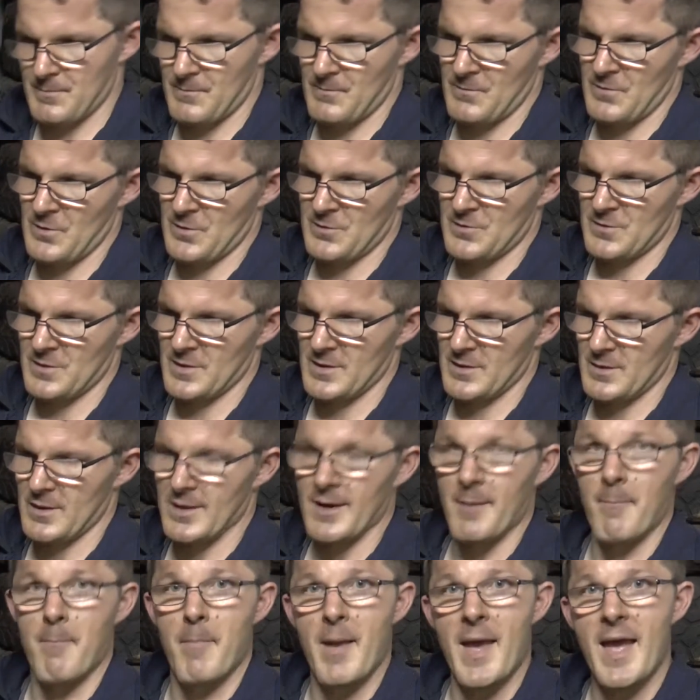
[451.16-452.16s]
virtually
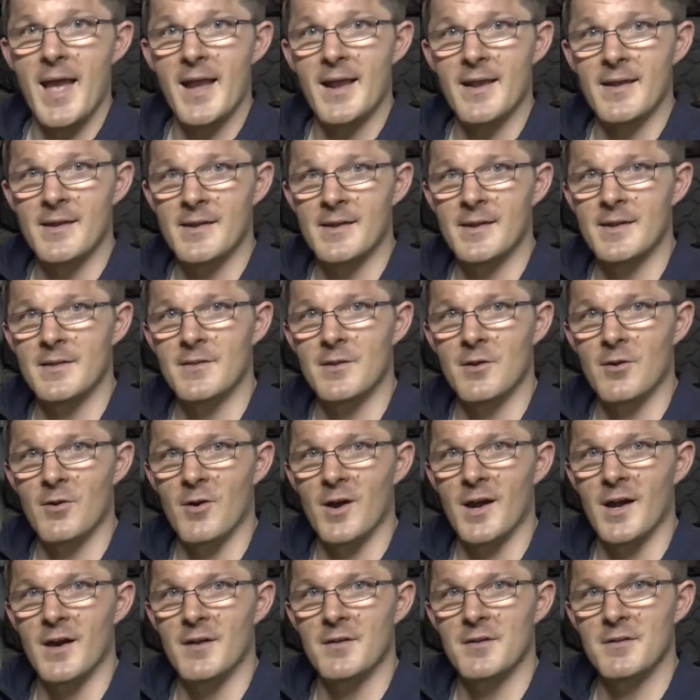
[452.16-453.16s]
like a peg in the
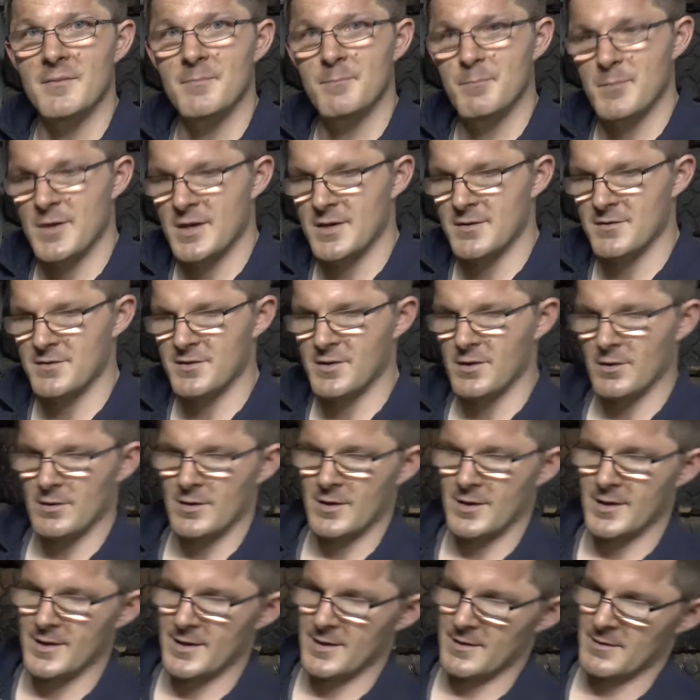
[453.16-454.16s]
ground, and it's got
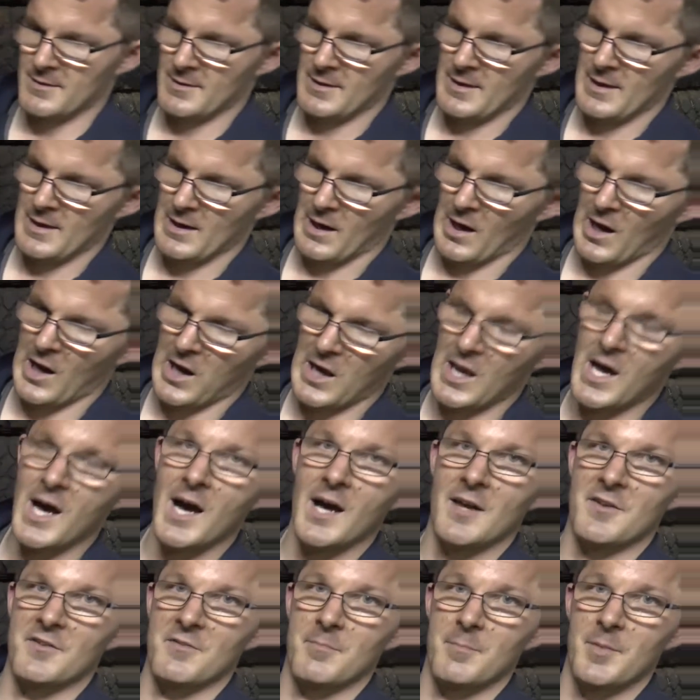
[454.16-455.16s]
like a
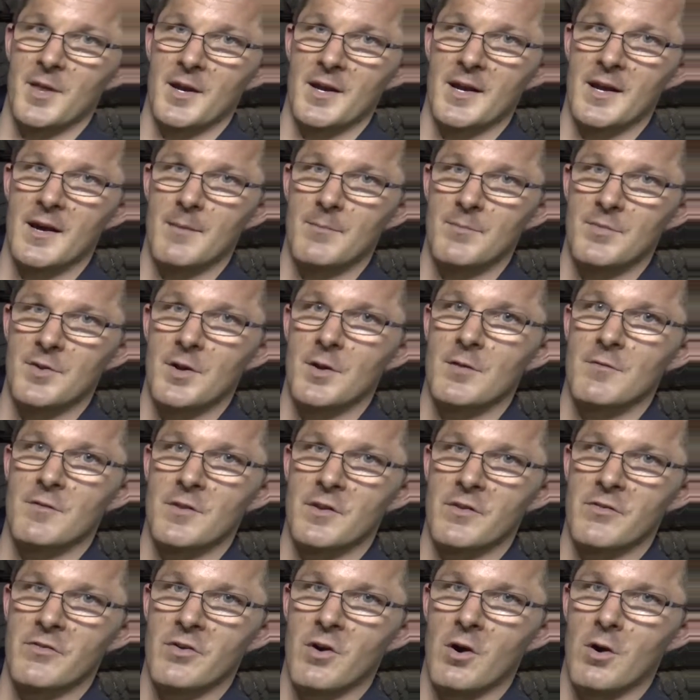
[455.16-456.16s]
clasp that comes over
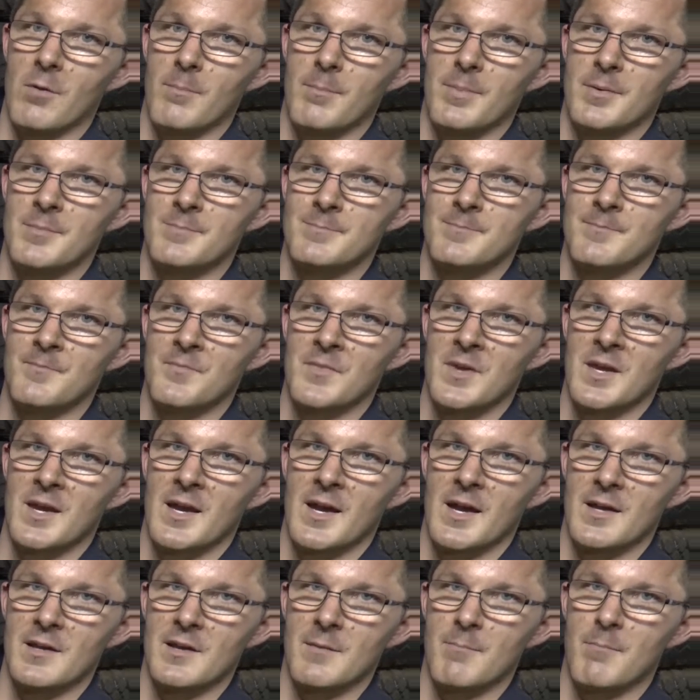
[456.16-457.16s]
the top
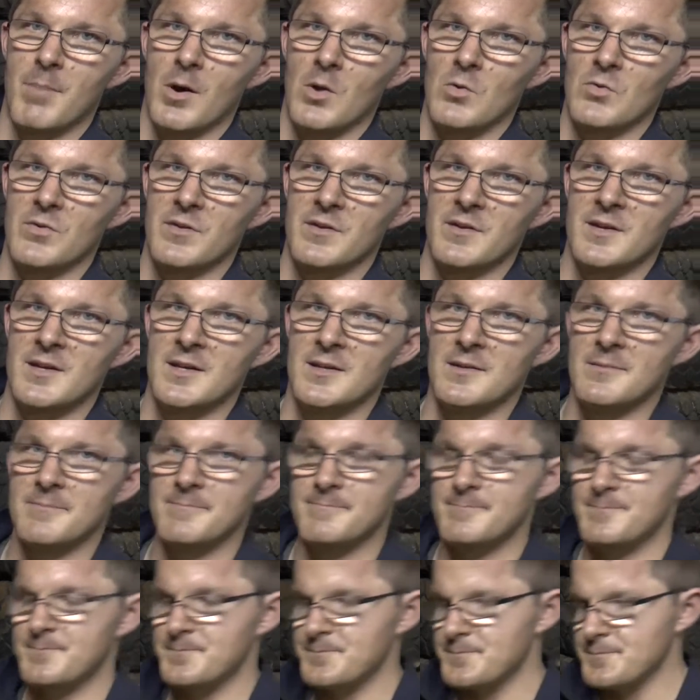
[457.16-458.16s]
and you bolt it in.
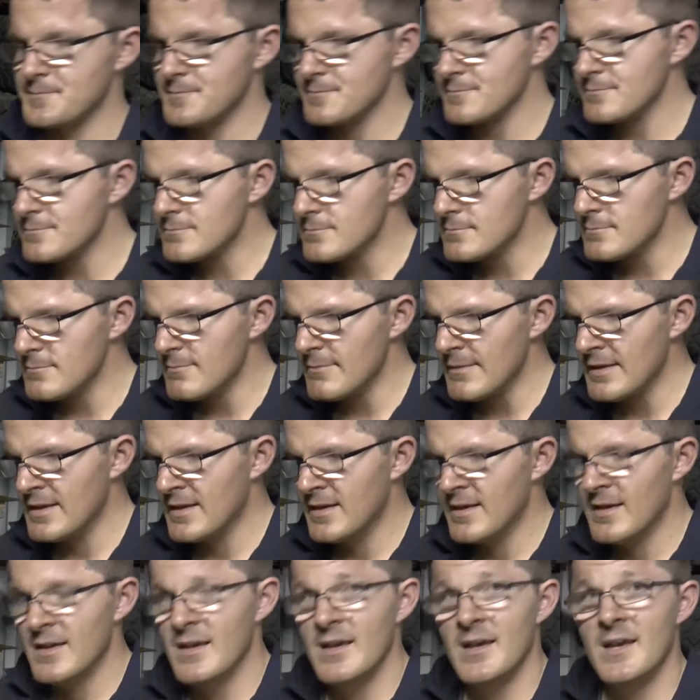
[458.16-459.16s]

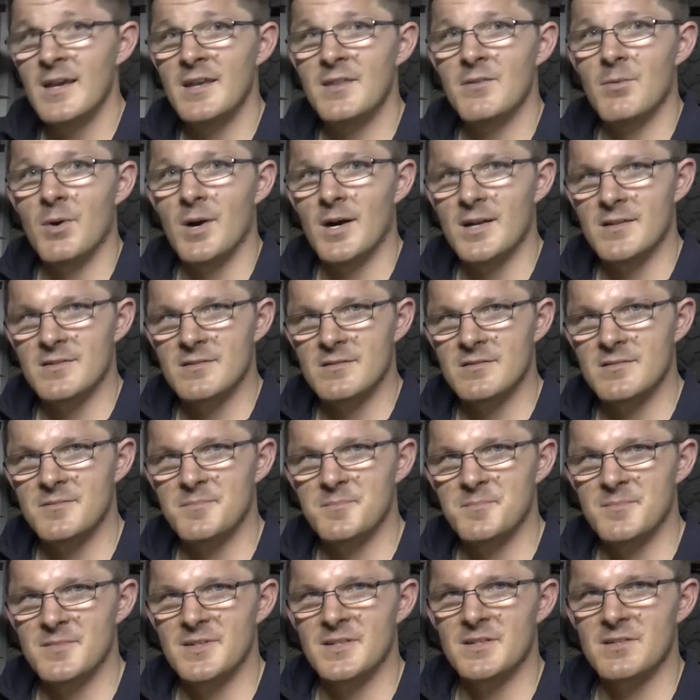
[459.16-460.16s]
Either way, it's
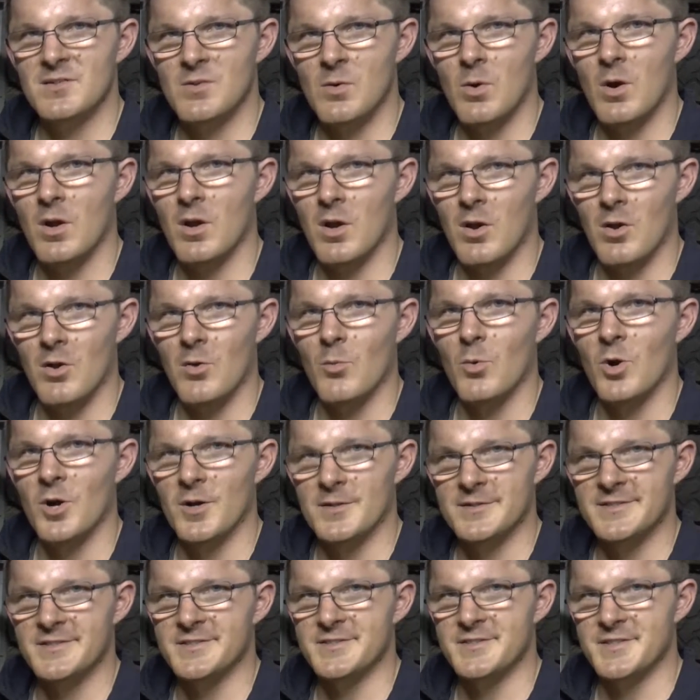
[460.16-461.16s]
quite a lot of
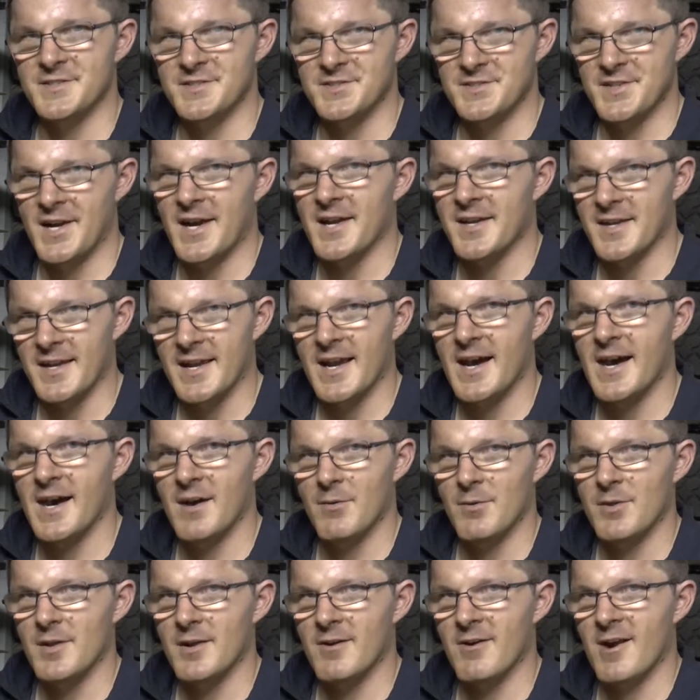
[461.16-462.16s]
work just to start a car
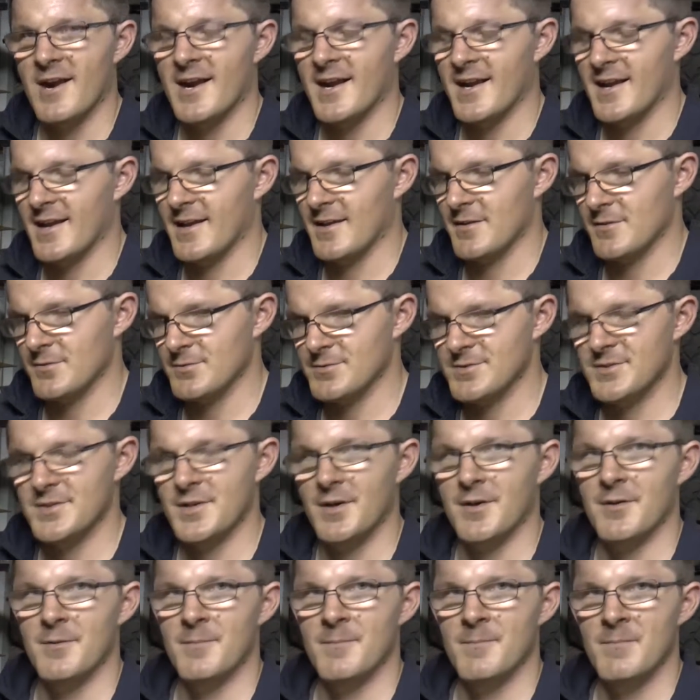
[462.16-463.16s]
with a crank handle,
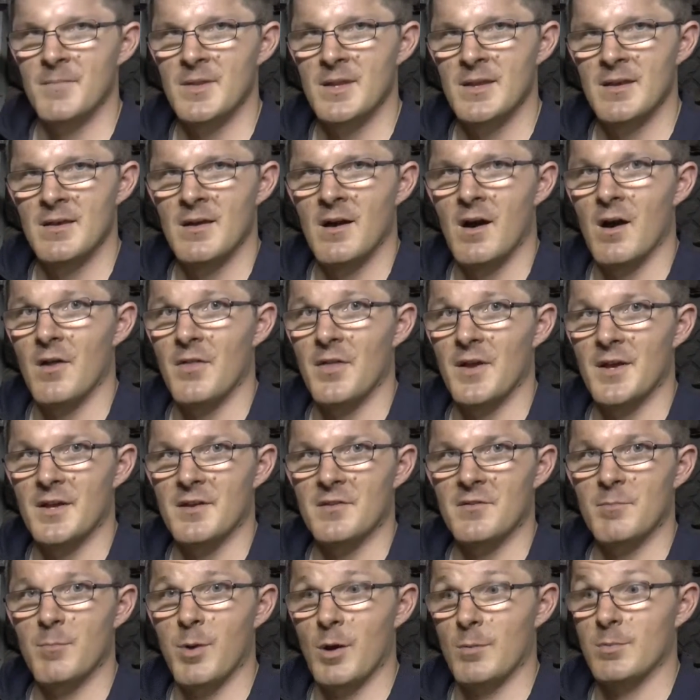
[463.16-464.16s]
so I think
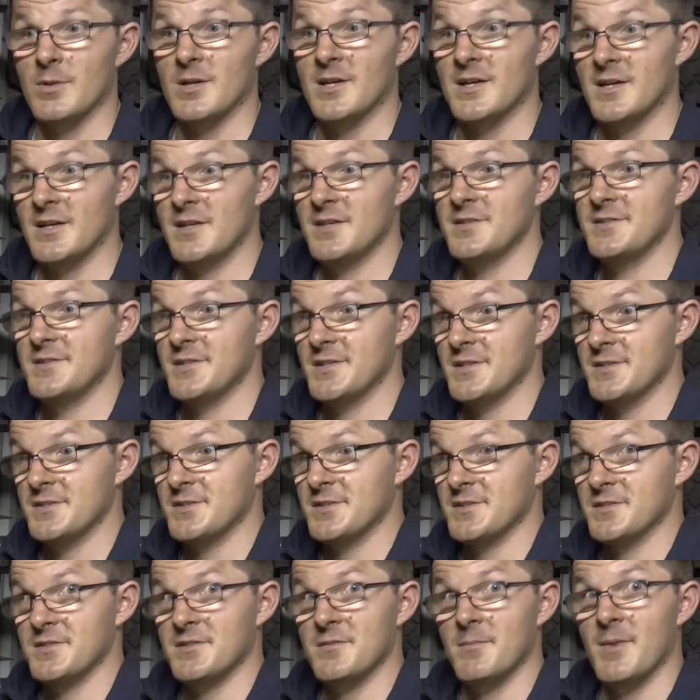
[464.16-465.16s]
it's probably easier
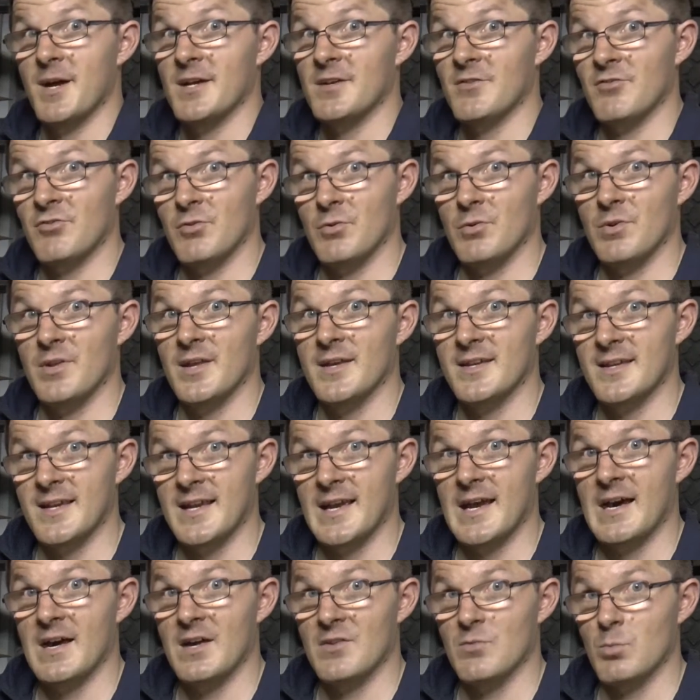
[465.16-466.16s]
just to make sure that your
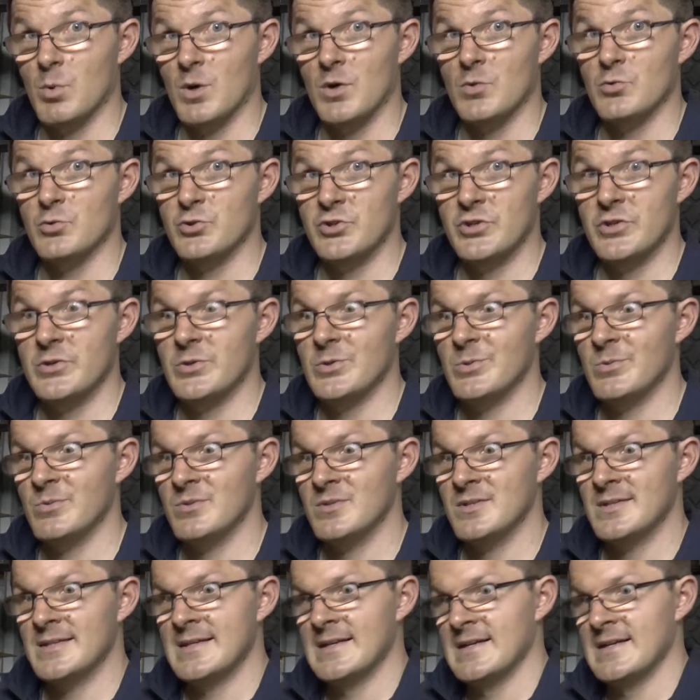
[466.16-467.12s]
car's well tuned,